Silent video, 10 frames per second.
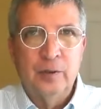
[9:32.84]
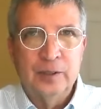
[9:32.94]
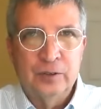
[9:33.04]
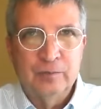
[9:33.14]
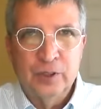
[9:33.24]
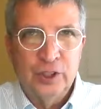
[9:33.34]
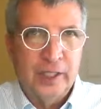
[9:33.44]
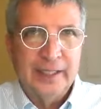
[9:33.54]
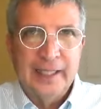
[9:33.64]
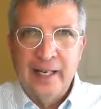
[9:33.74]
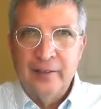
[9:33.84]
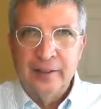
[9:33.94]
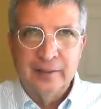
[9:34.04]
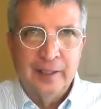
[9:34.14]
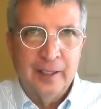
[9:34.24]
us shutting down
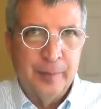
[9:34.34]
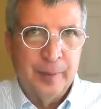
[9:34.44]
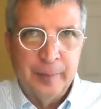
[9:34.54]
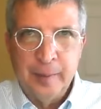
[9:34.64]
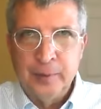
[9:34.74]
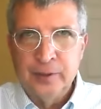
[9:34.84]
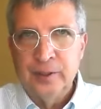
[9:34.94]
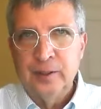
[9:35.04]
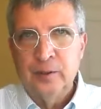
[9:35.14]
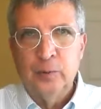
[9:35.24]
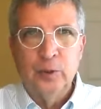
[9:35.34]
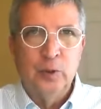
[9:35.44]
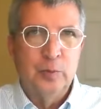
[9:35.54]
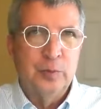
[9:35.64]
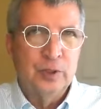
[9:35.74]
and keeping people in their
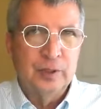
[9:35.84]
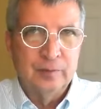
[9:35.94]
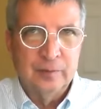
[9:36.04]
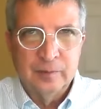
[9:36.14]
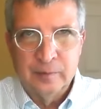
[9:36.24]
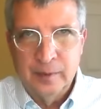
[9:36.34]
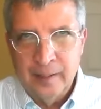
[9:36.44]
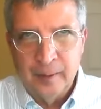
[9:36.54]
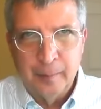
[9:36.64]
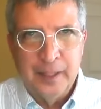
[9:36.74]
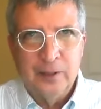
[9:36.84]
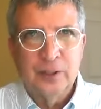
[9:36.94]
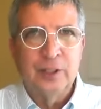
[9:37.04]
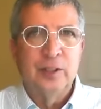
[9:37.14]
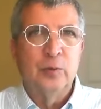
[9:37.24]
rooms and having
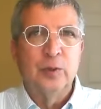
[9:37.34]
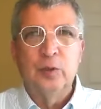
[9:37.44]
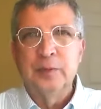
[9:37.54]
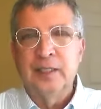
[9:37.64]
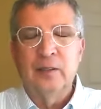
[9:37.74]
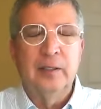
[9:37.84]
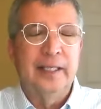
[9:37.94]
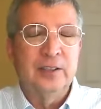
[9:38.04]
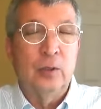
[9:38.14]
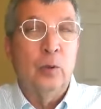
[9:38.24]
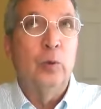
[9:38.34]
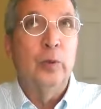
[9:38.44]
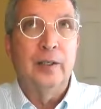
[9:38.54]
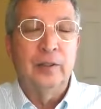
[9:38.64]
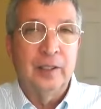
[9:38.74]
meals in their rooms, that adds a whole
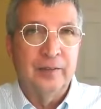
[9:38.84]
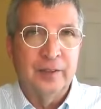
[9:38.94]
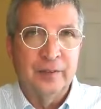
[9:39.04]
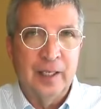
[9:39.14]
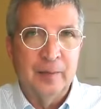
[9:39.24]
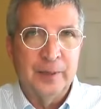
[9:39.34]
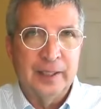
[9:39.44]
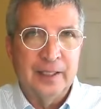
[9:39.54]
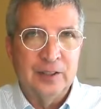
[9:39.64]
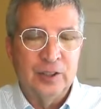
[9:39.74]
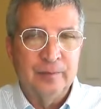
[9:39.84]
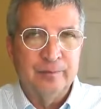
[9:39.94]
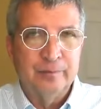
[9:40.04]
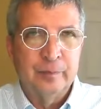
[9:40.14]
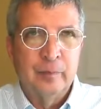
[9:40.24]
nother level of complication.
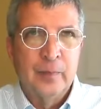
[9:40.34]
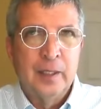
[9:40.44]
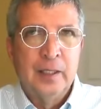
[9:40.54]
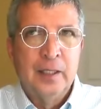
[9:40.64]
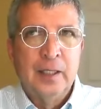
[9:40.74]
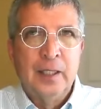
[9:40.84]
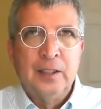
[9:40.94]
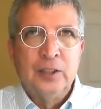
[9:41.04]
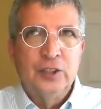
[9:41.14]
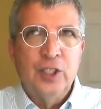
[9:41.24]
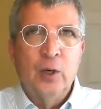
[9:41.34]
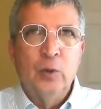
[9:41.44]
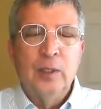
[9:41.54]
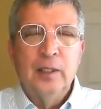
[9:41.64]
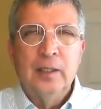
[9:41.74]

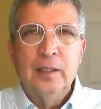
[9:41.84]
So